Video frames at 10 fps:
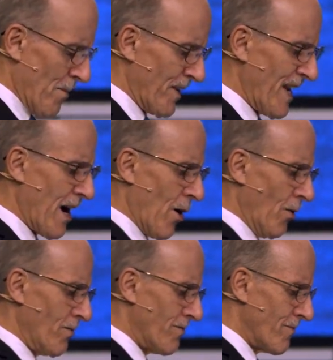But
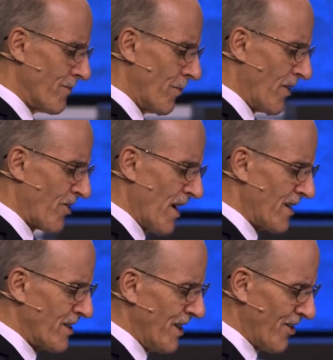now, it's
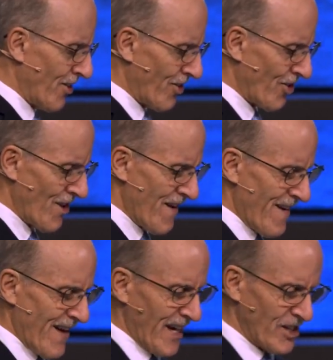not Jesus
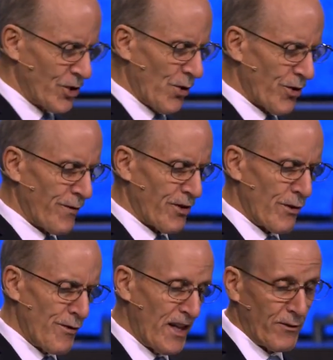and Joseph as
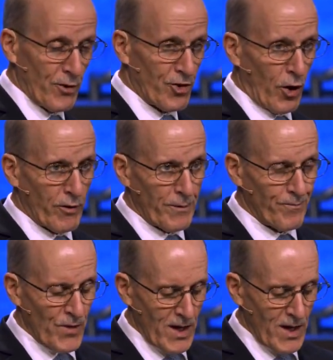the faithful servant.